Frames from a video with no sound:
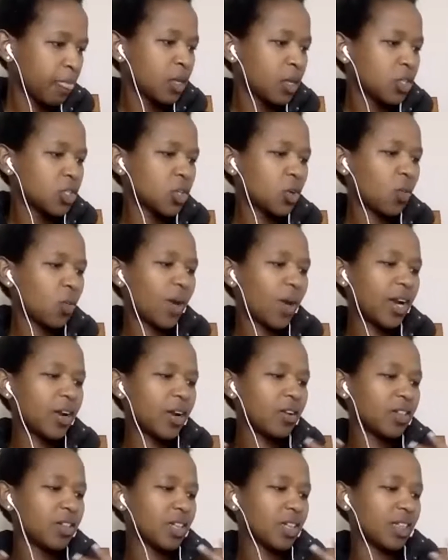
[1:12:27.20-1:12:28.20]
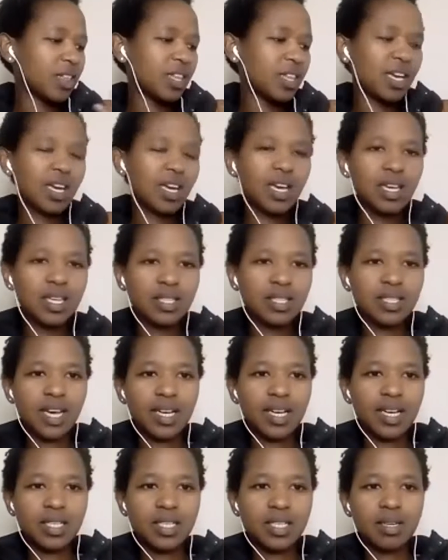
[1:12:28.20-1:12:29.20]
So one of the things is
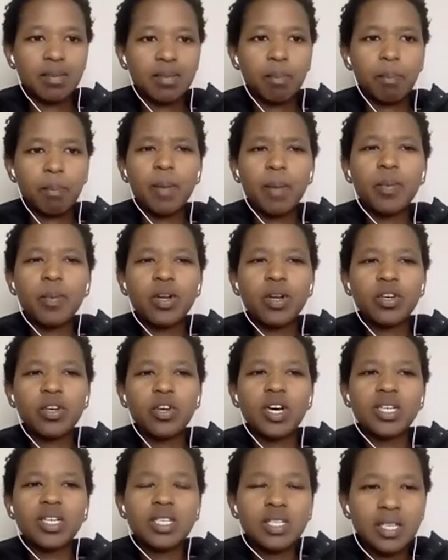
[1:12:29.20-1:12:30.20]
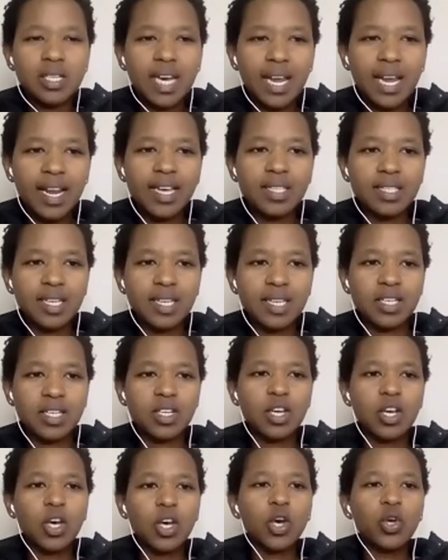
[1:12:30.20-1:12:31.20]
that people don't realize that
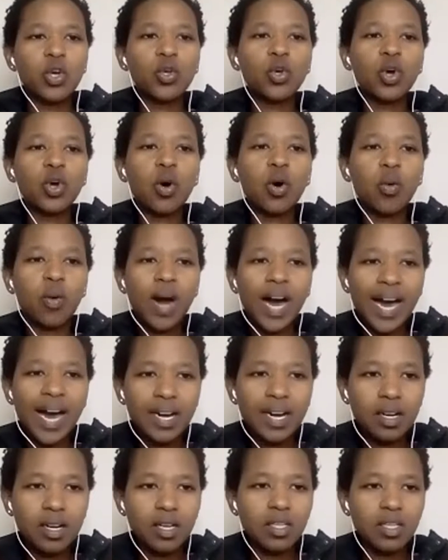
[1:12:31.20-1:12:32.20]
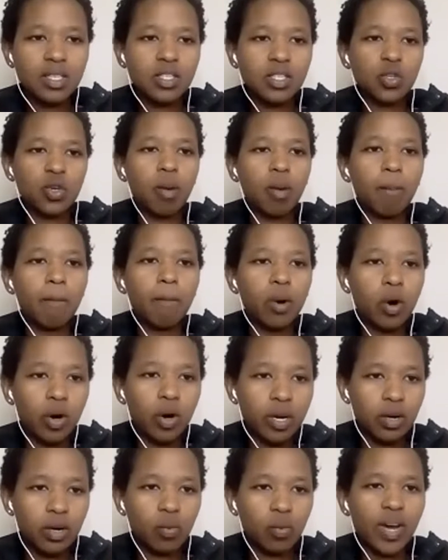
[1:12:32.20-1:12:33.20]
your word is your
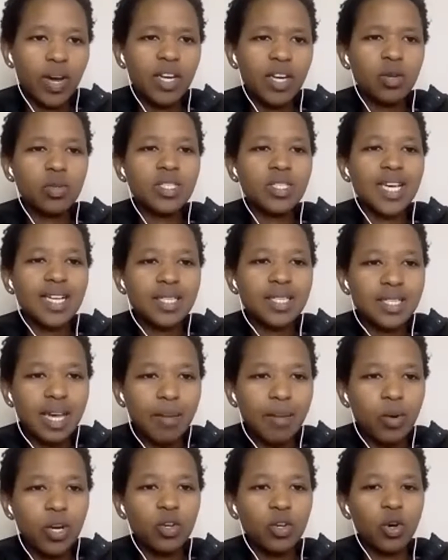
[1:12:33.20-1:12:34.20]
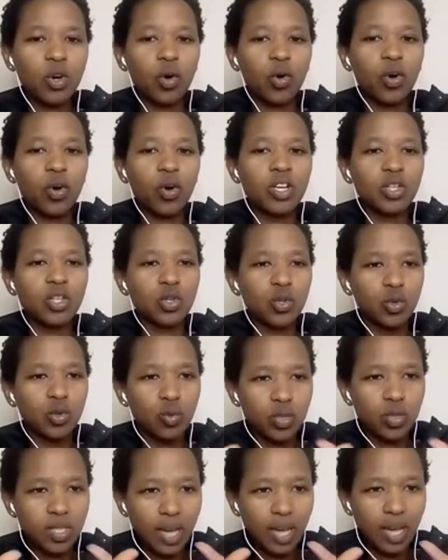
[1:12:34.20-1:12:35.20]
bond. When you tell someone you're going to
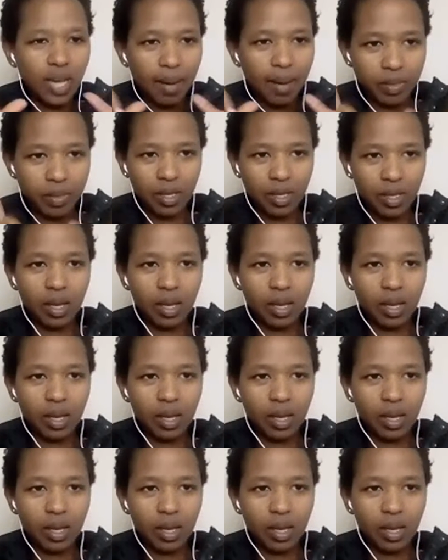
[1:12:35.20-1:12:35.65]
do something,